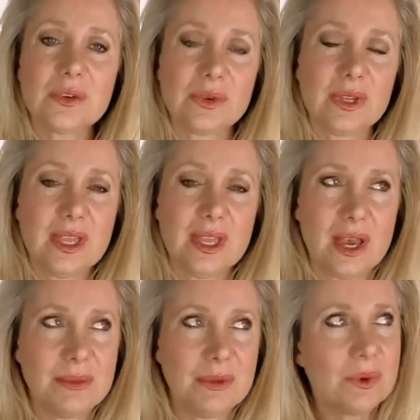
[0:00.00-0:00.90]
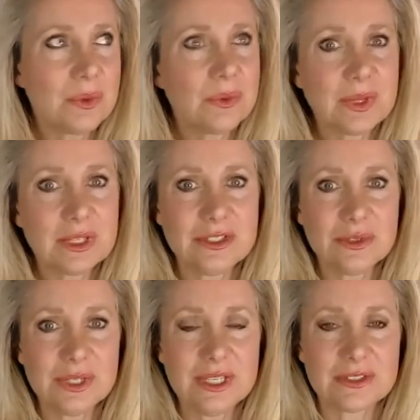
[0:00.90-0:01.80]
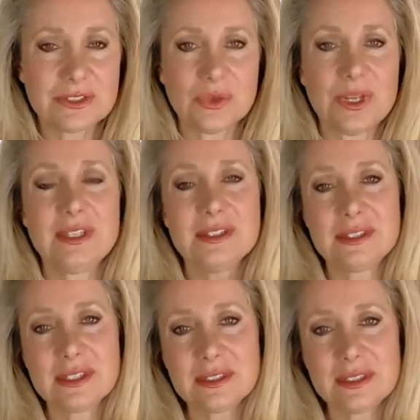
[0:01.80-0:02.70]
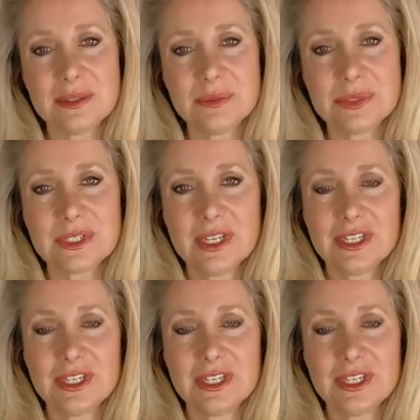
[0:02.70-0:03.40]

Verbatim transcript: Cre- I mean, what we're really doing is creating systems